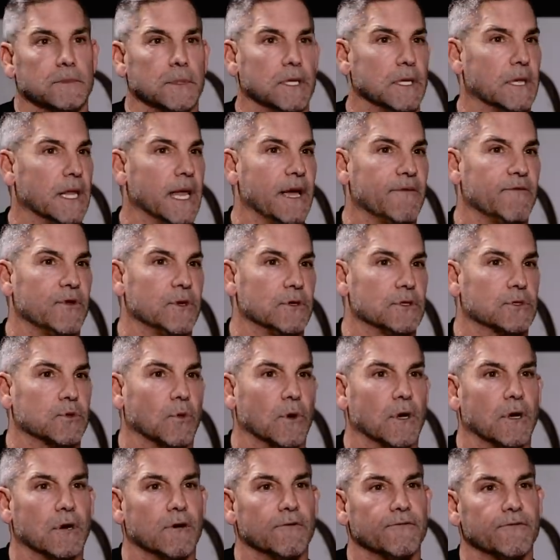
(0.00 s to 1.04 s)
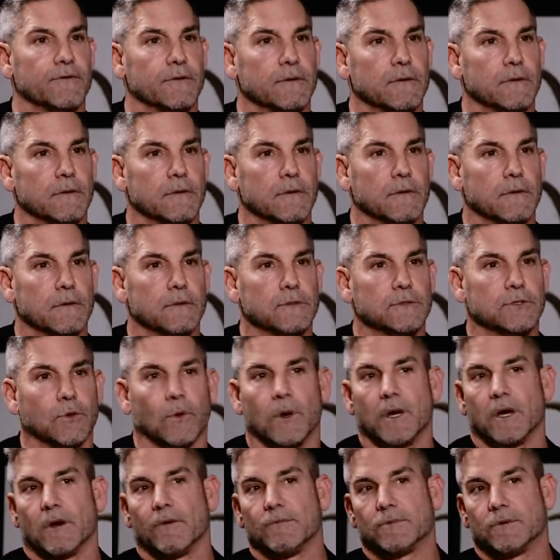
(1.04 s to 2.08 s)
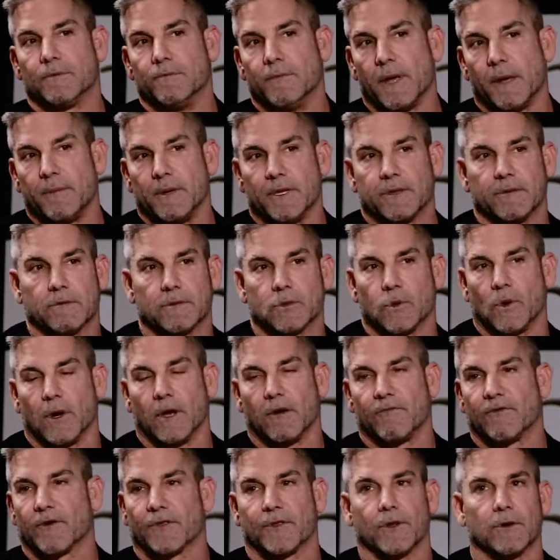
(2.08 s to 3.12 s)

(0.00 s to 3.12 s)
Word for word: eleven or twelve. 12 maybe 12 or